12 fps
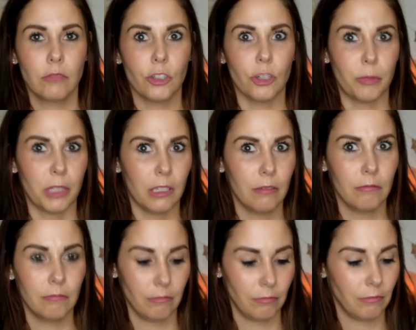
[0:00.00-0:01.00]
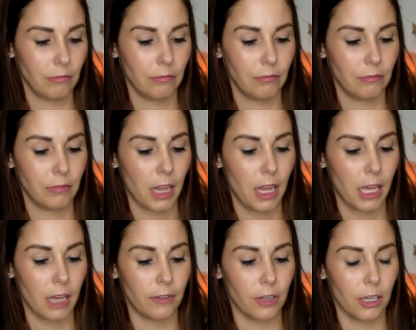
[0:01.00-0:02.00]
Creepy.
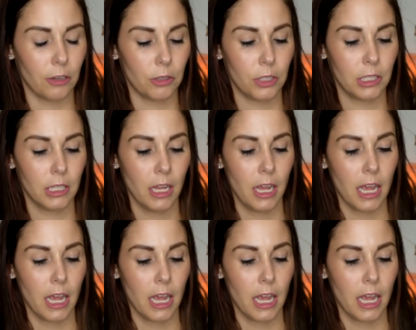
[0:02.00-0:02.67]
I have a ghost.